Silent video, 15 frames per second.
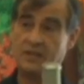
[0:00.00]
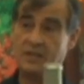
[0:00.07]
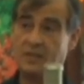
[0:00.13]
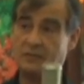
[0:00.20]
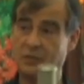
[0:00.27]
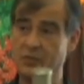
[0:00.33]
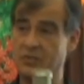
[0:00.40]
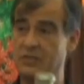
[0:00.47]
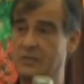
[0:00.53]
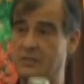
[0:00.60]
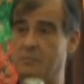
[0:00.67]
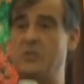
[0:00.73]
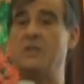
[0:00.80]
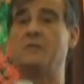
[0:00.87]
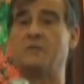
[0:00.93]
versus
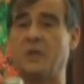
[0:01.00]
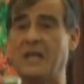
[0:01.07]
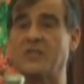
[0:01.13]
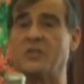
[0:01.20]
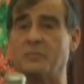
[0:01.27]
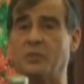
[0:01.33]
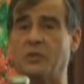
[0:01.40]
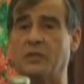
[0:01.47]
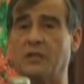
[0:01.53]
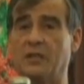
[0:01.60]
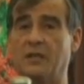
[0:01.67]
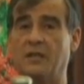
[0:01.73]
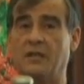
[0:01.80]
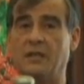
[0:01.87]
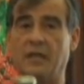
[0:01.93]
being flexible.
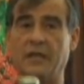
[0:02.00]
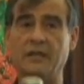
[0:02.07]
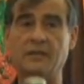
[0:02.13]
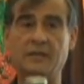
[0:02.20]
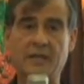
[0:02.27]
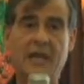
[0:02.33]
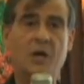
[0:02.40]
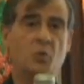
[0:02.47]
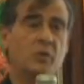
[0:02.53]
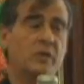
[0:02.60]
And now we